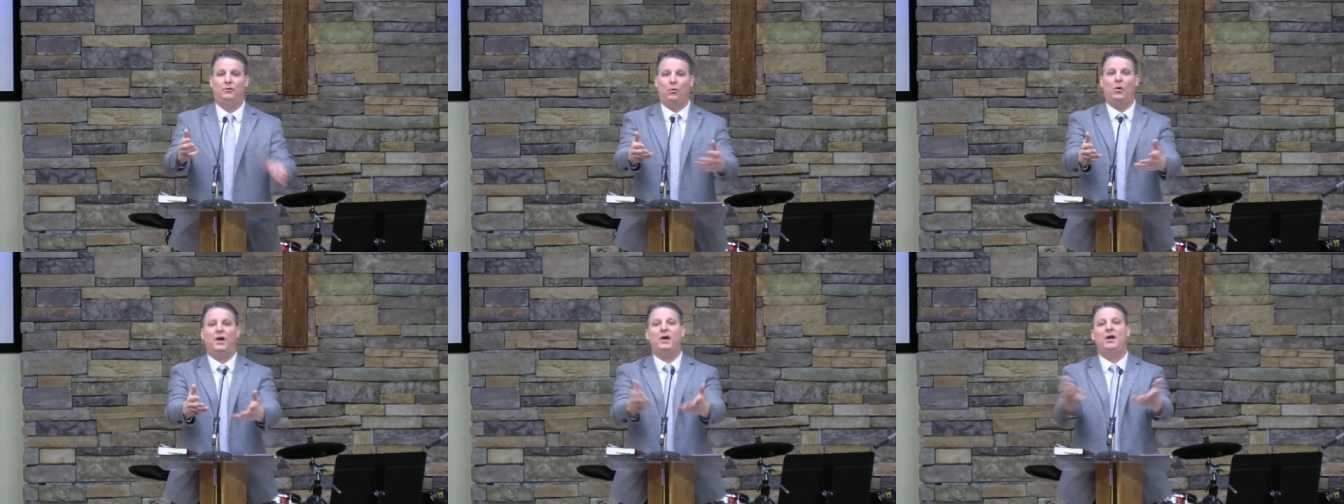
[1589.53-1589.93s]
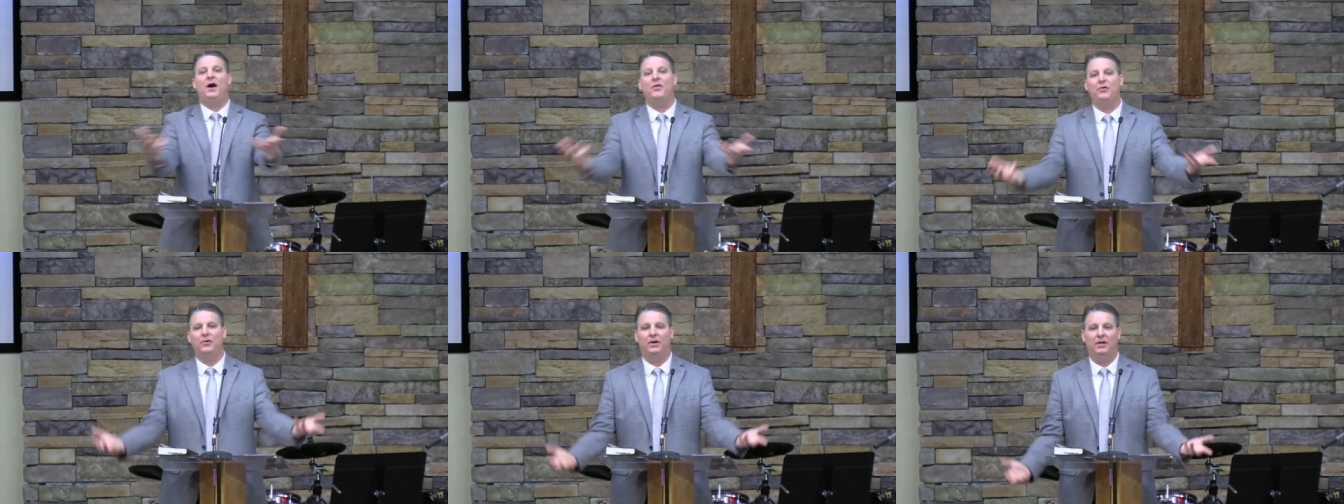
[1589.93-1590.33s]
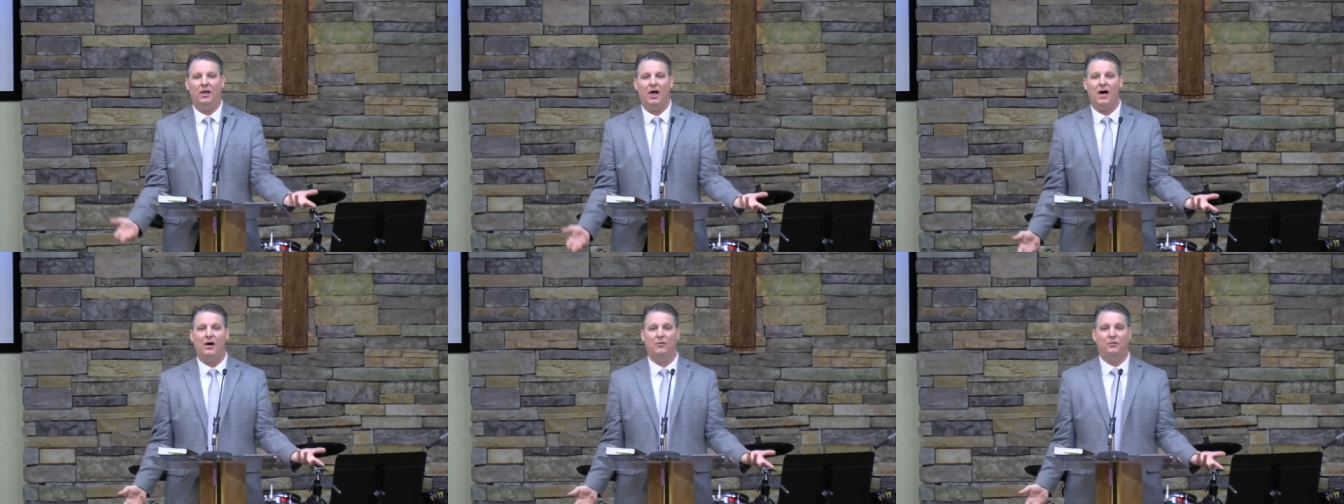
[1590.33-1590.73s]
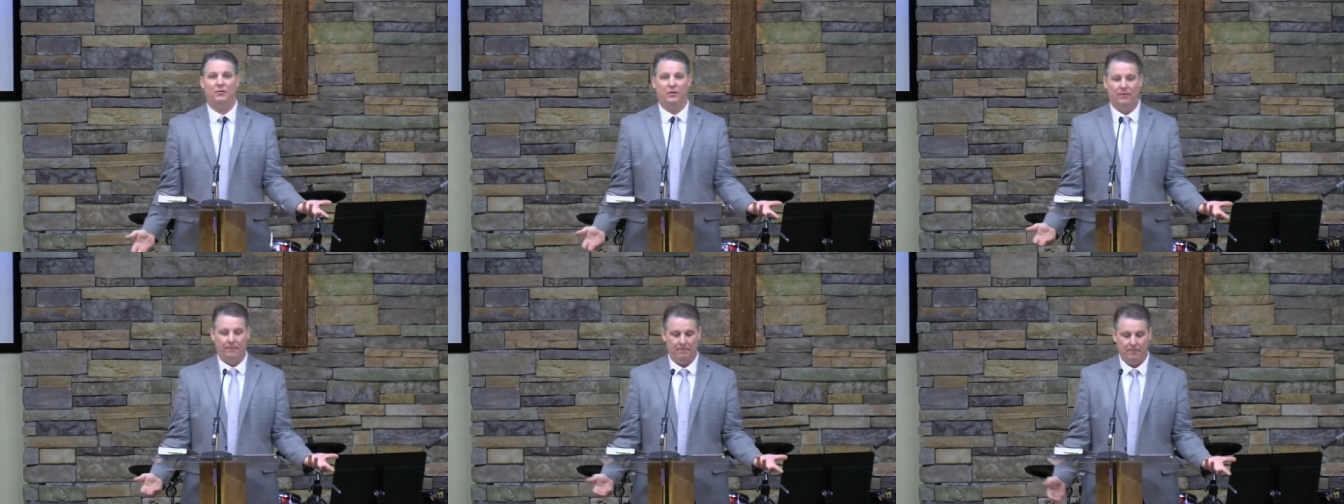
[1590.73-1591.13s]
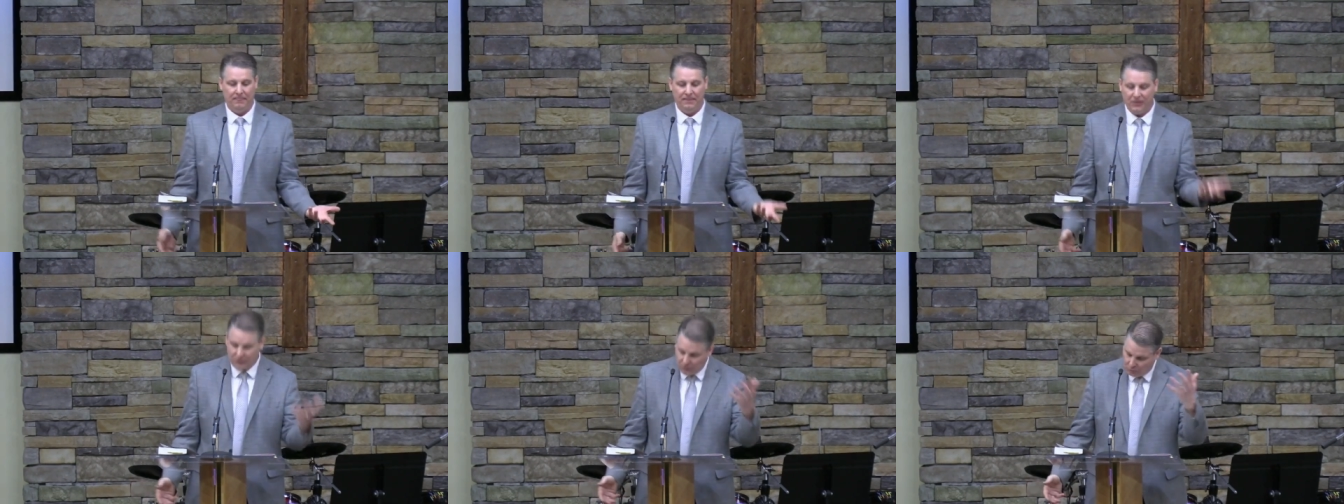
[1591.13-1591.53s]
to one another in love?
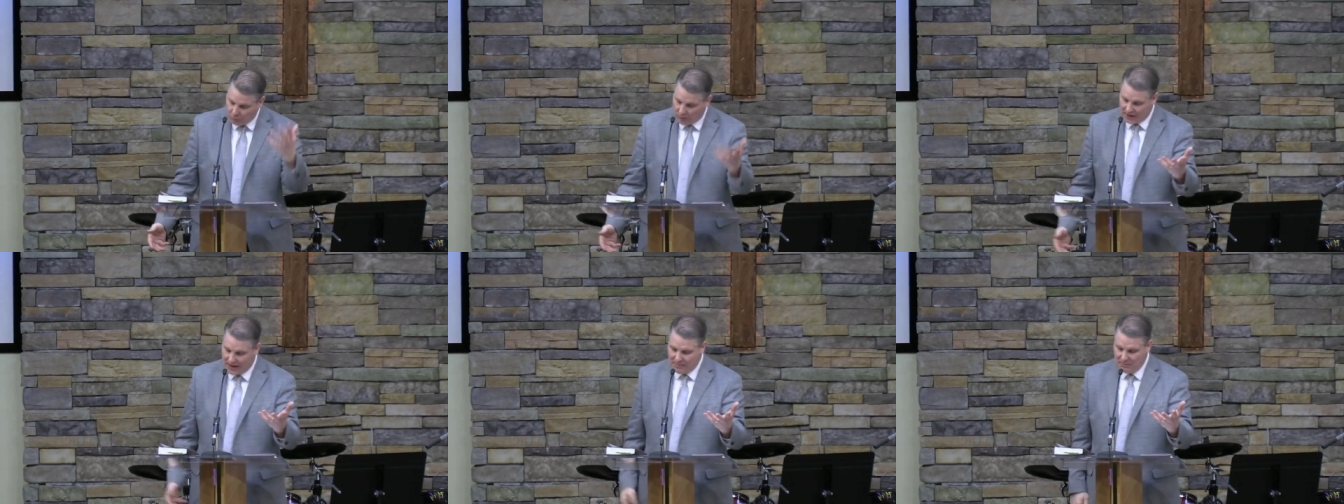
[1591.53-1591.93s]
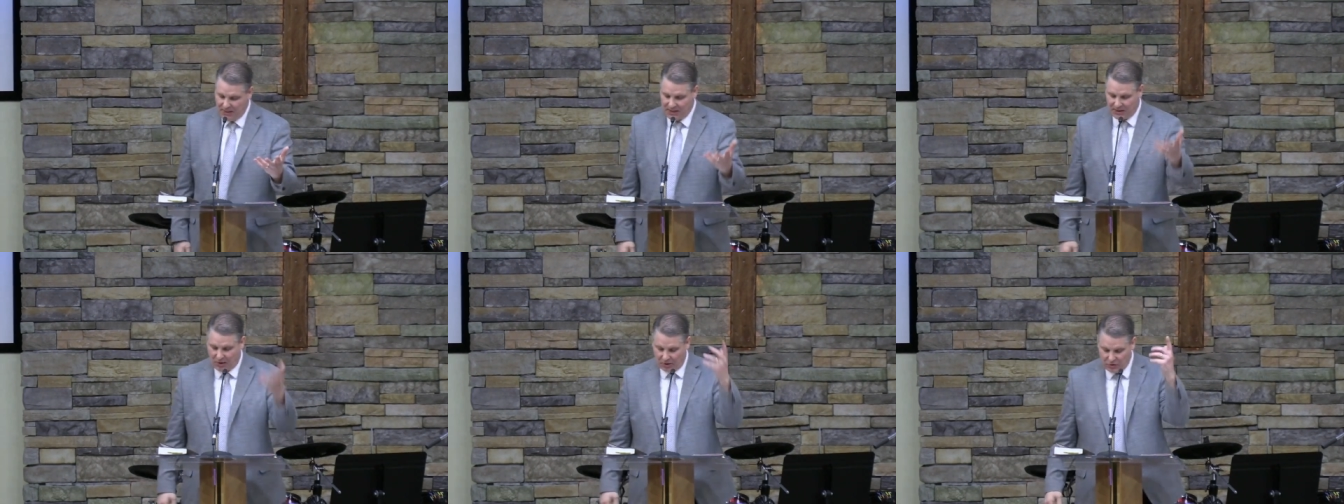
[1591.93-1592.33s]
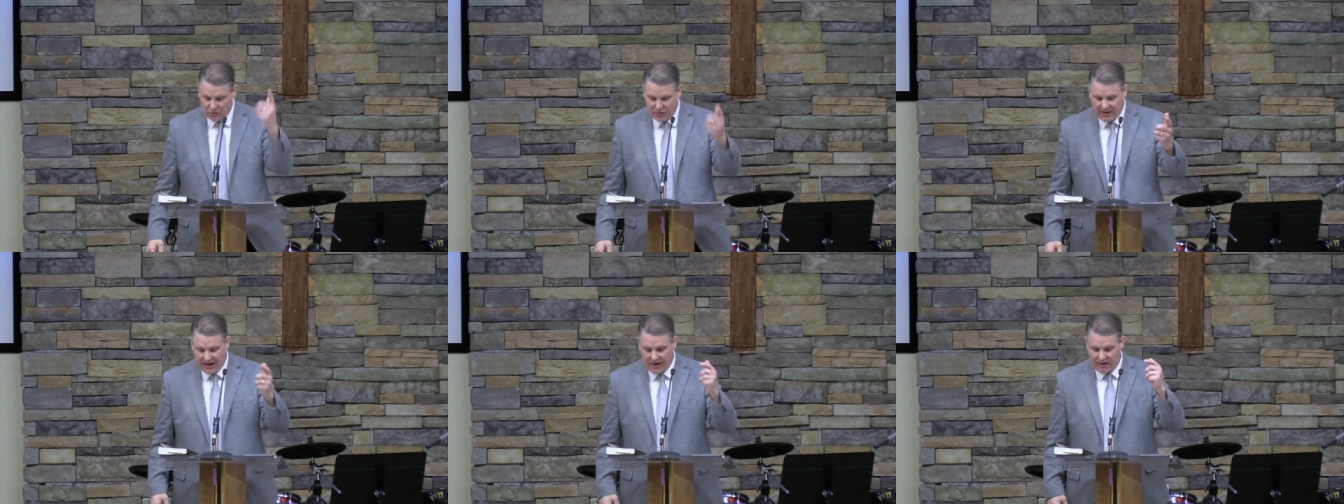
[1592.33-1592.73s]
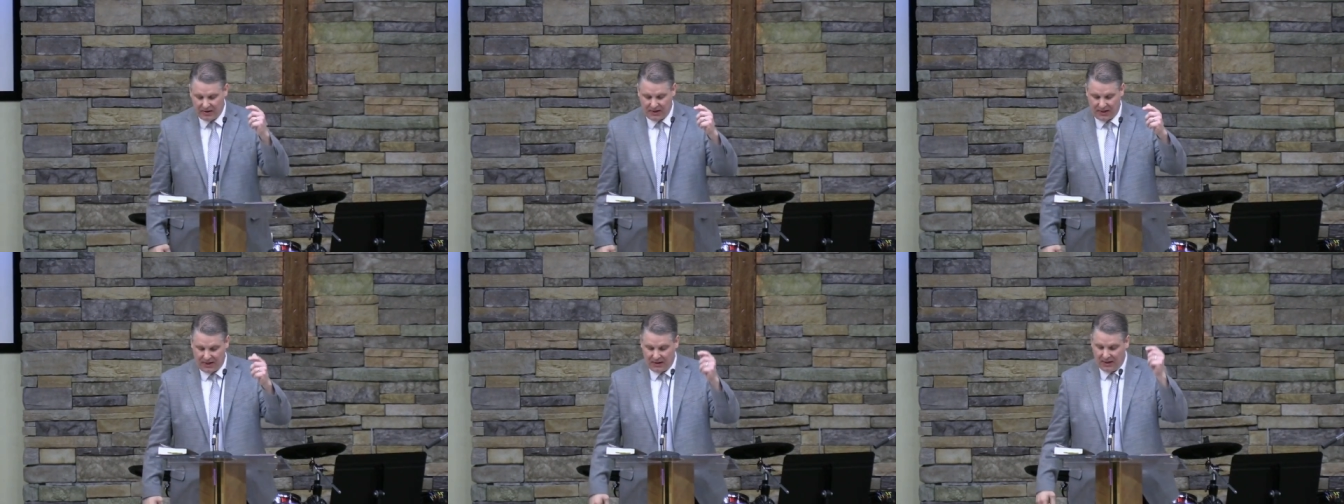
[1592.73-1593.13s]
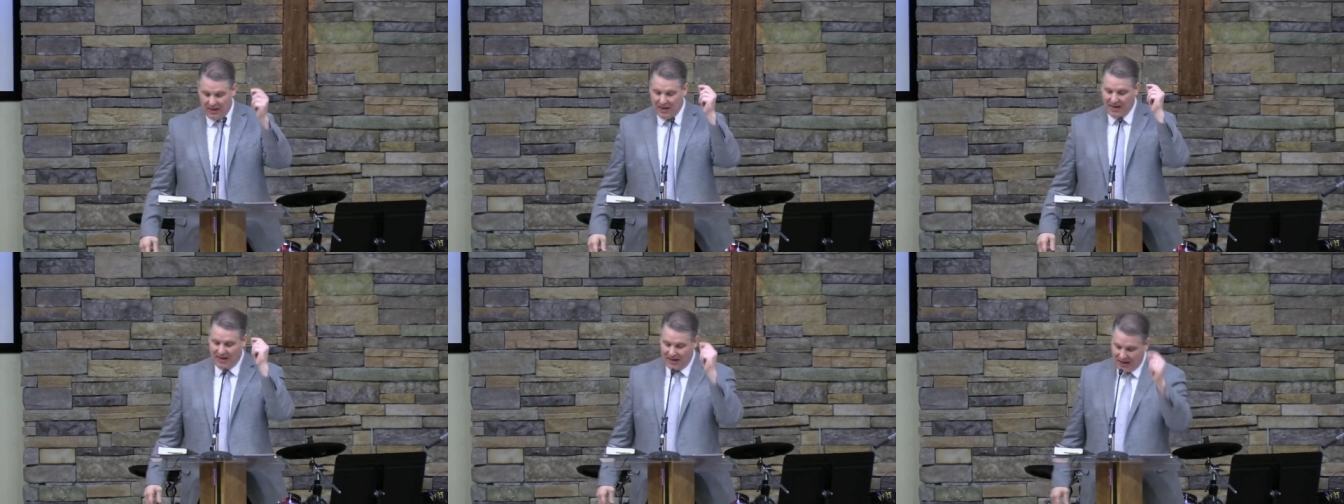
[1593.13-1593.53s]
This is what I mean. Are you carrying
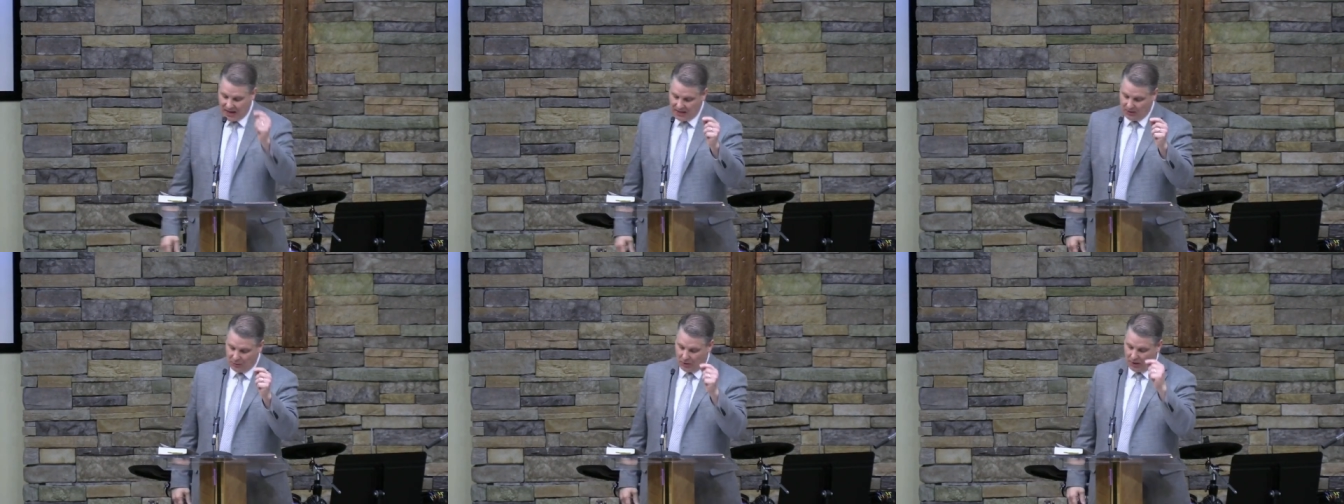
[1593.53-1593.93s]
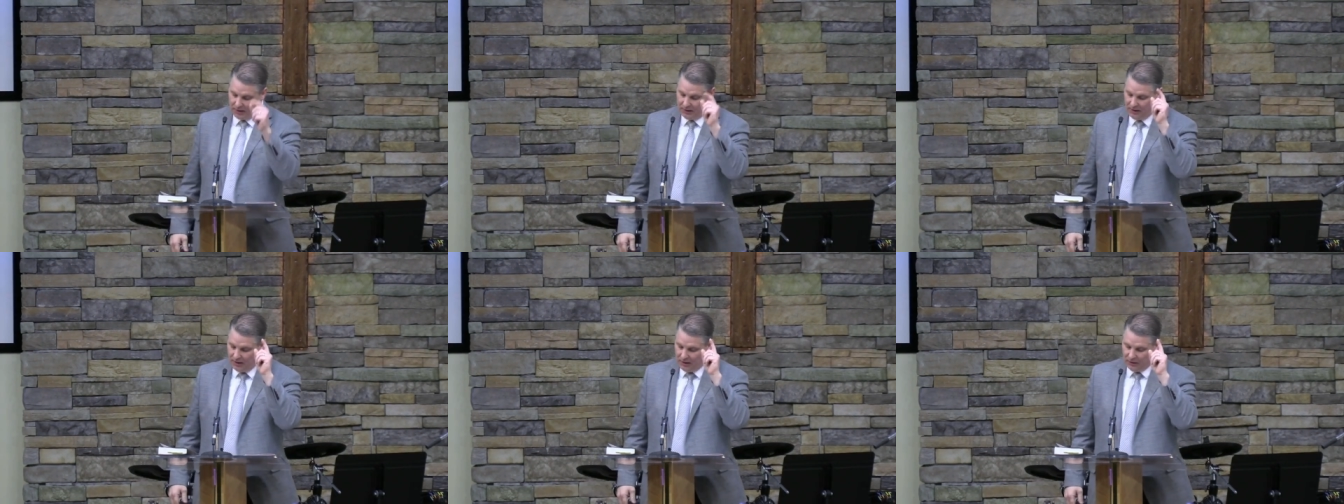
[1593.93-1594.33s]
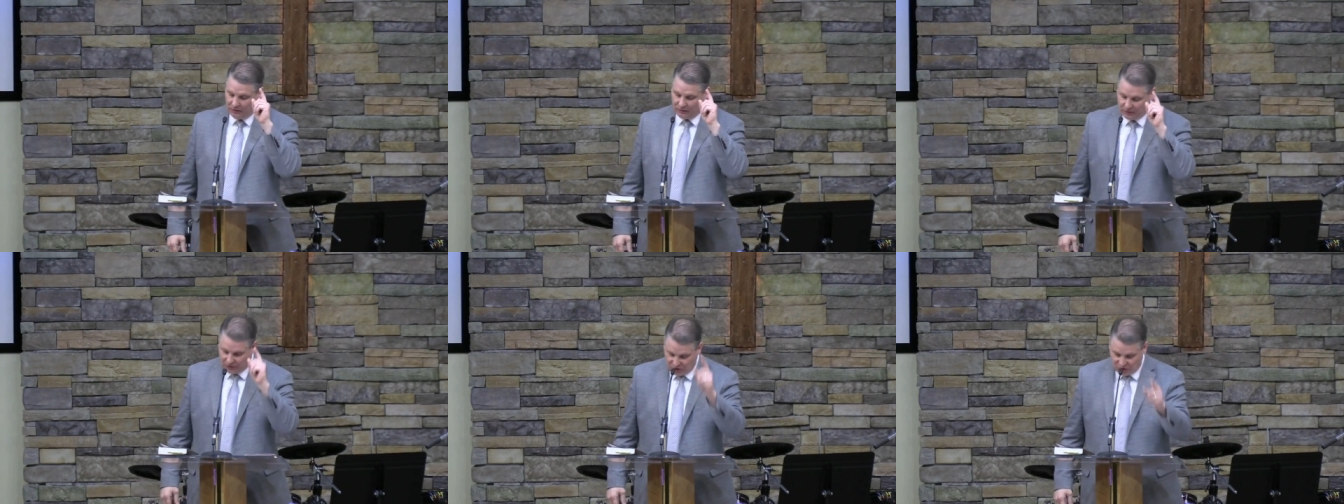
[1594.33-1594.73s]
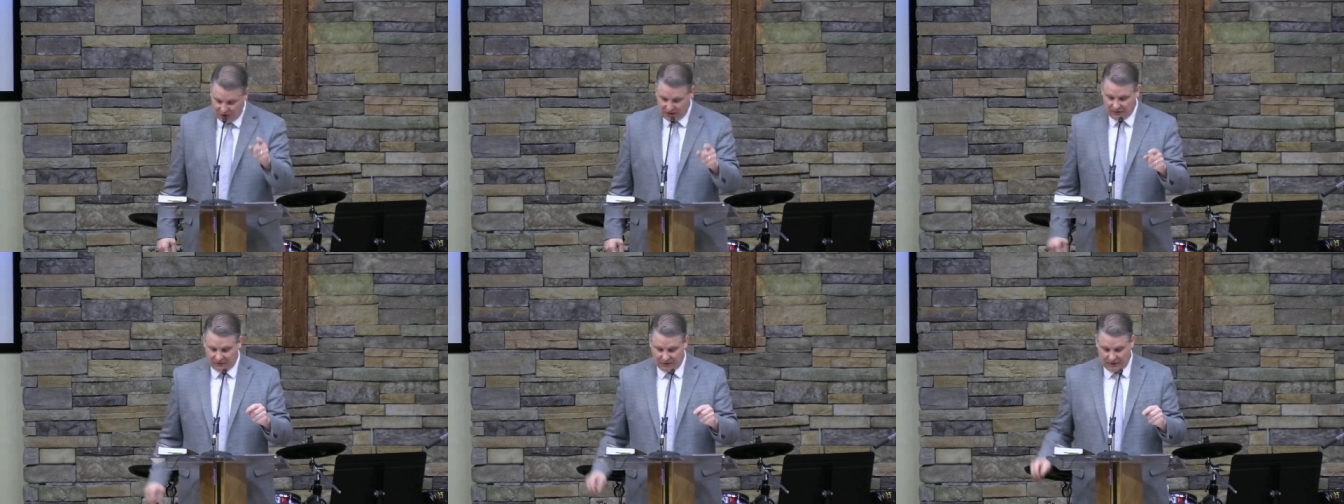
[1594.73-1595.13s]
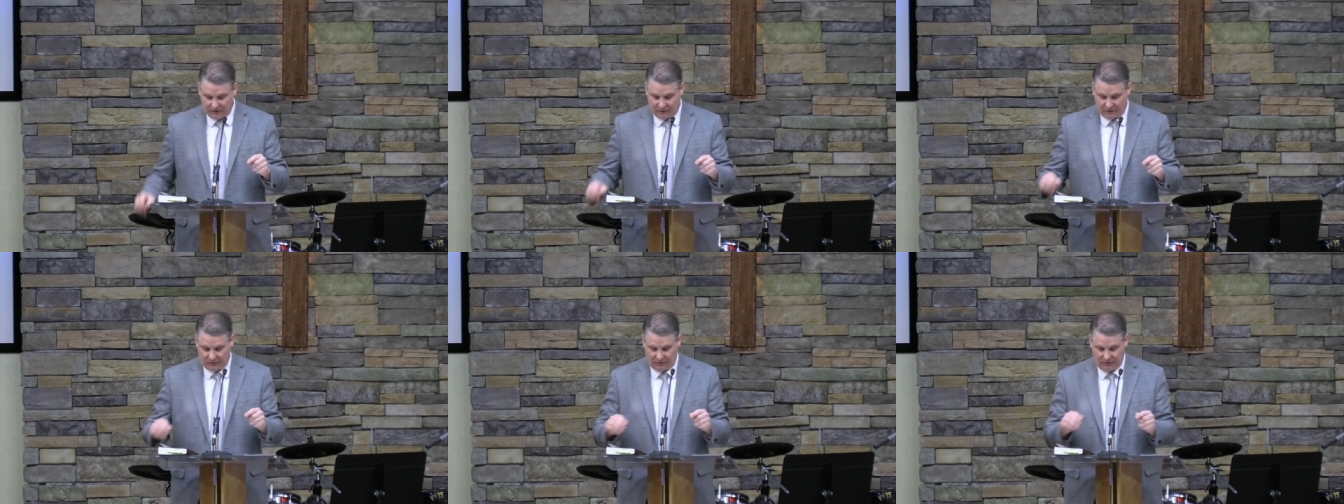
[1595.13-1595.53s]
anyone to
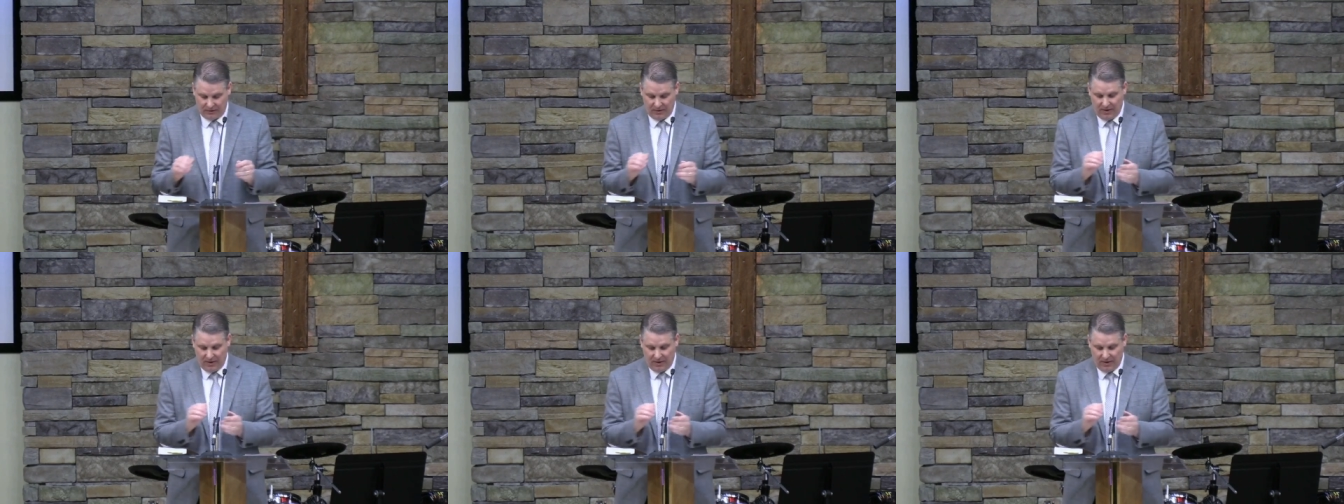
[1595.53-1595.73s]
Jesus?